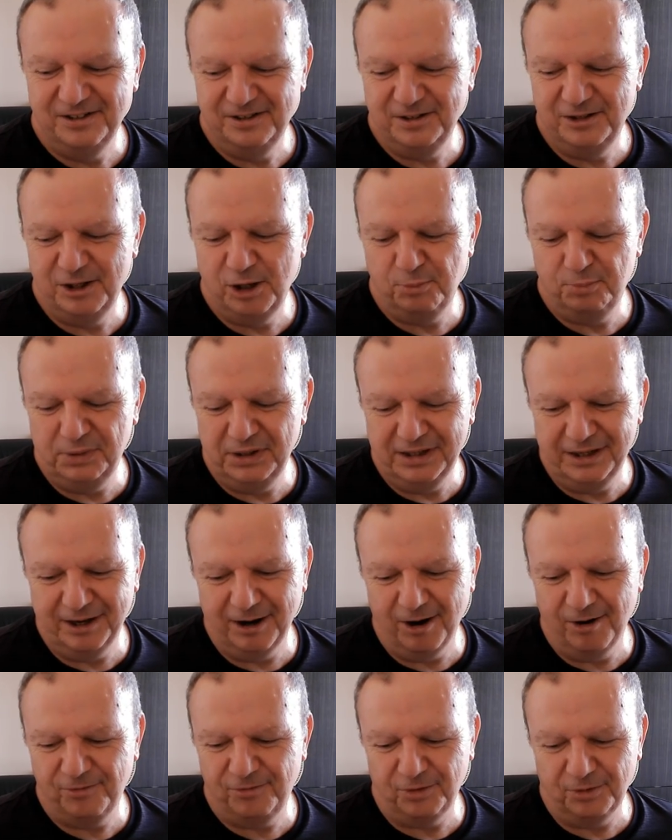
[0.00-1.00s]
you know, be
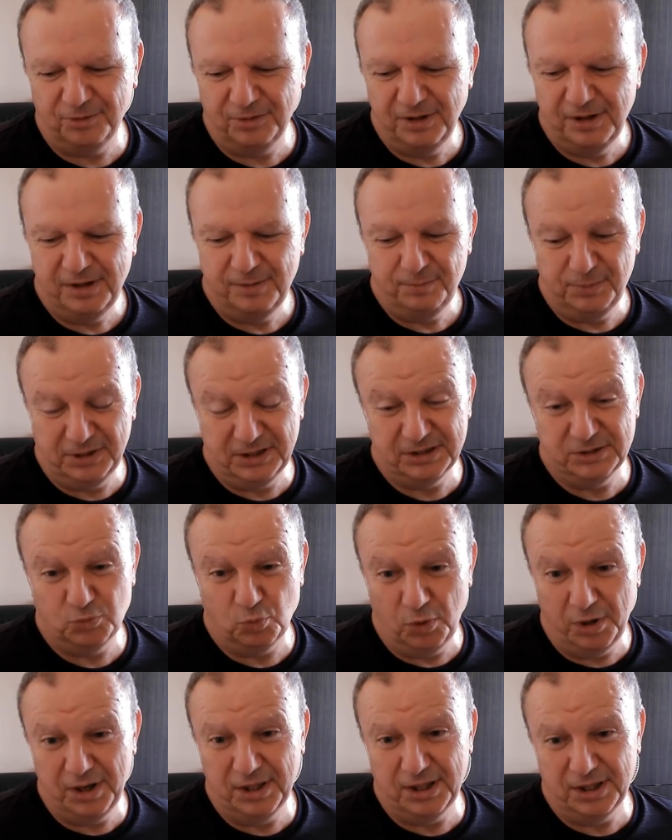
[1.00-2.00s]
careful. Because
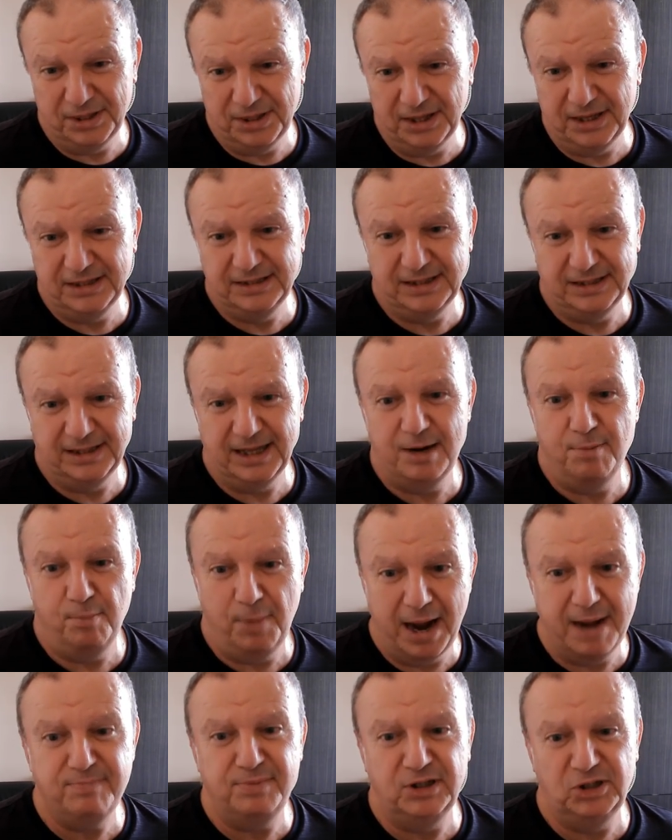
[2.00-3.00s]
one of the things that they
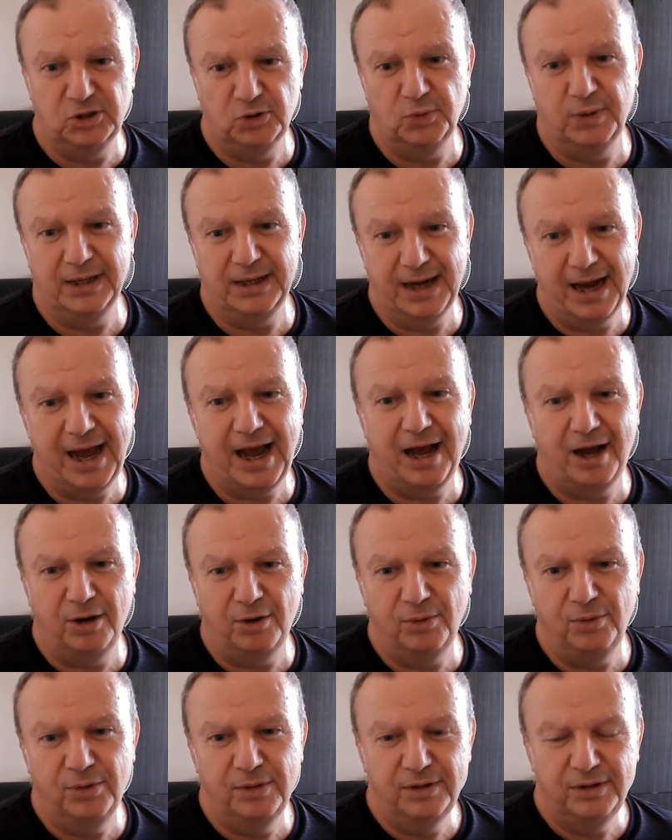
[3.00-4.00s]
might be doing
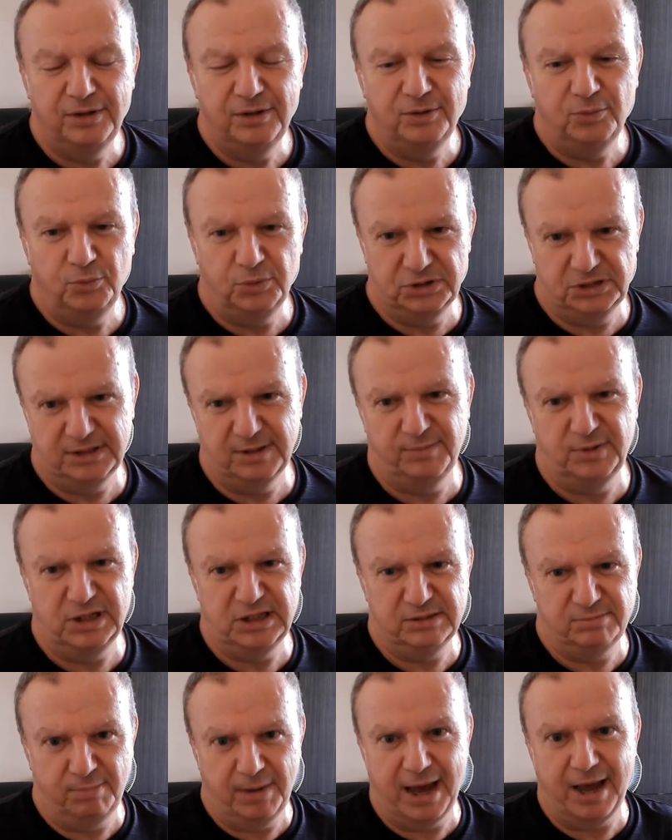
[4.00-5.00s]
now with some of
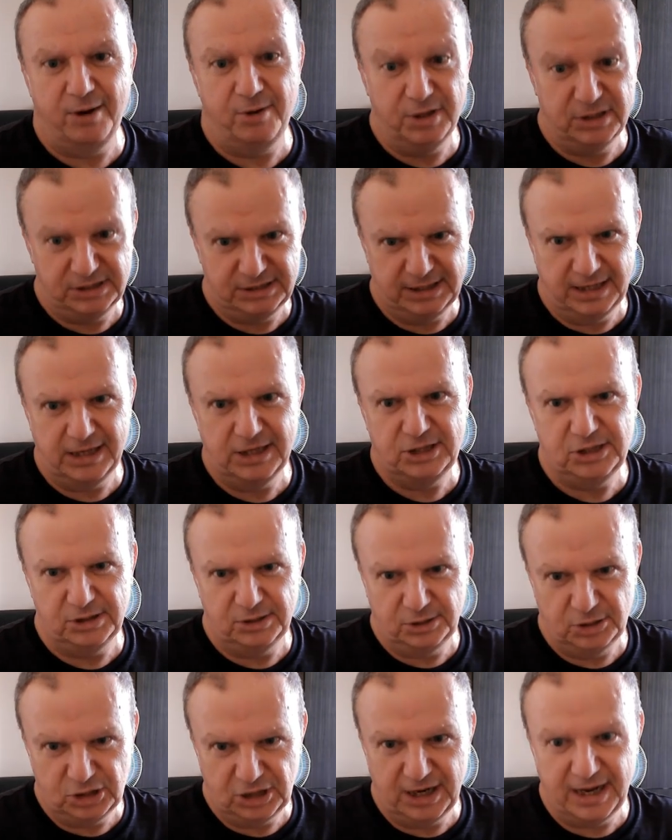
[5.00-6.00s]
these
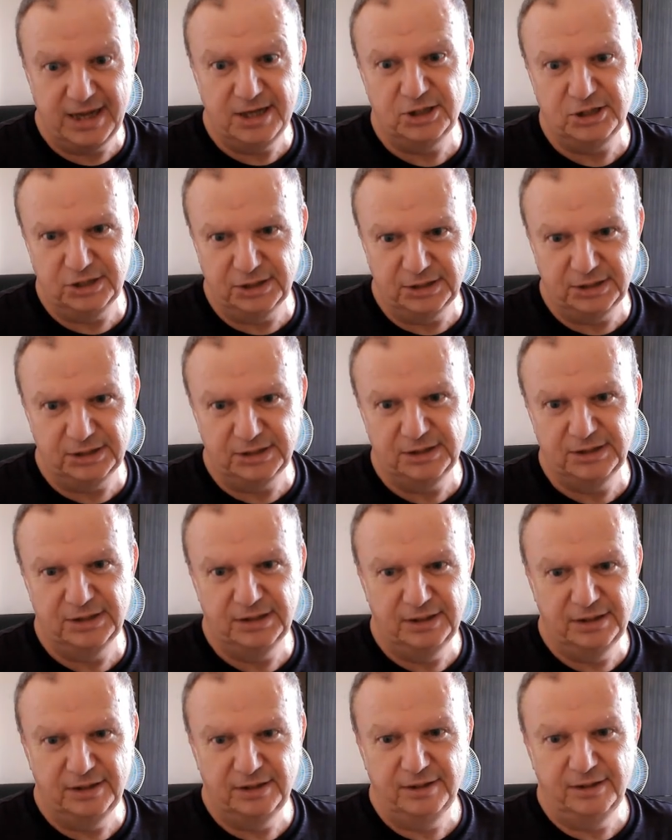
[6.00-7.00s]
modernization changes
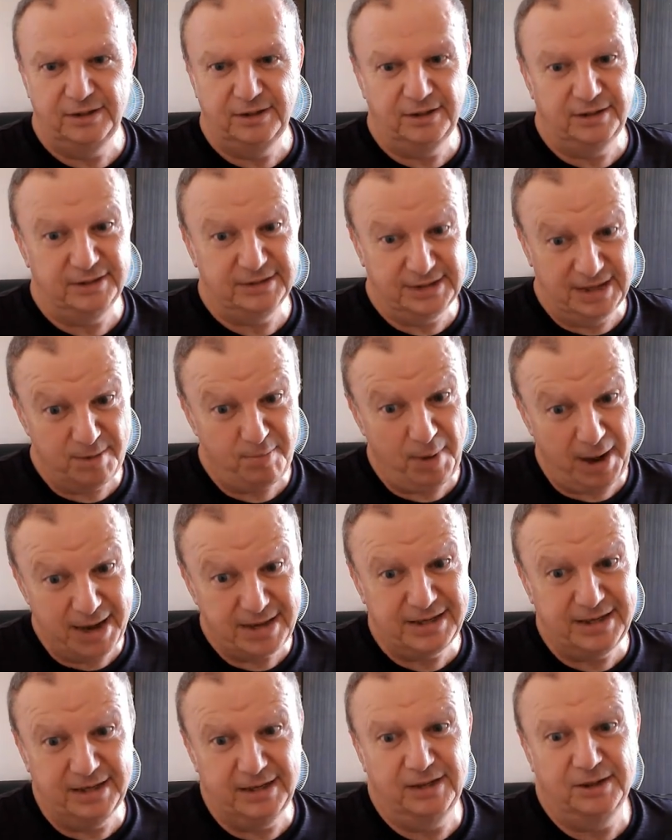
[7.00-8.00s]
is they
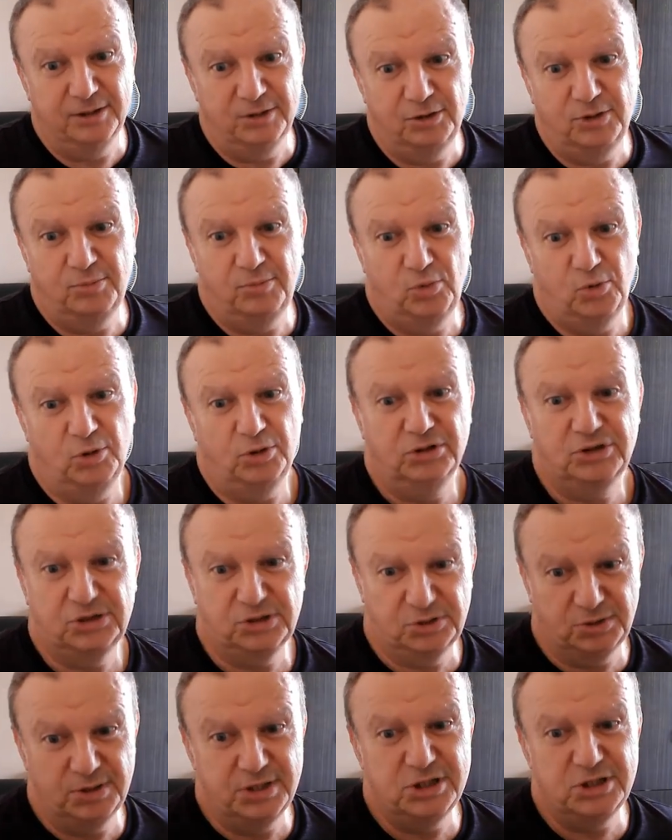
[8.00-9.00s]
might get a little more
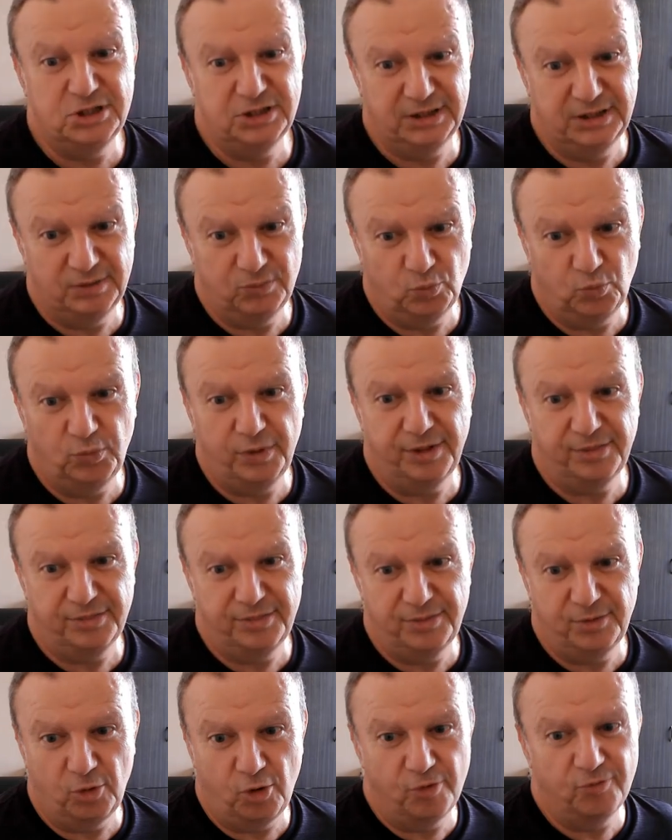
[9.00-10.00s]
stringent
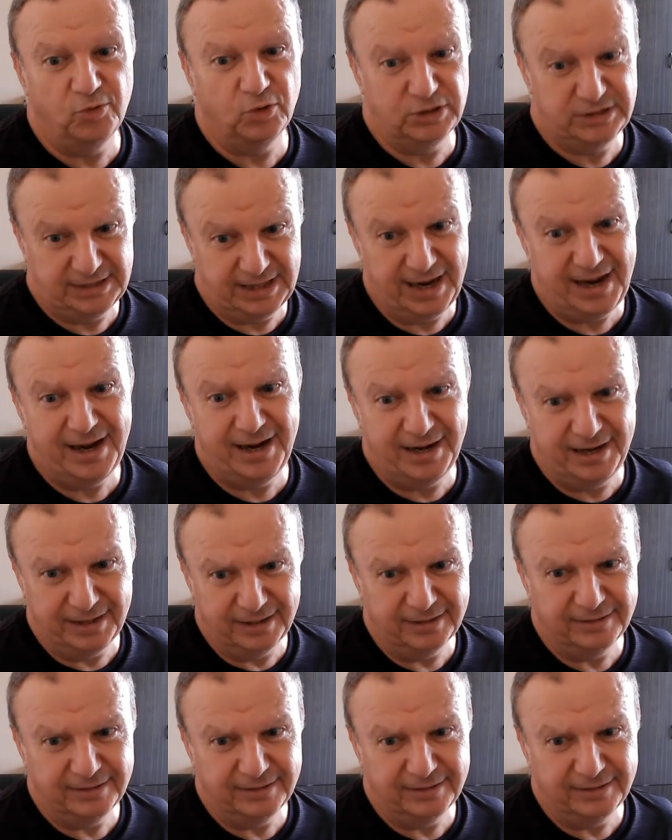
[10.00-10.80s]
with overstaying.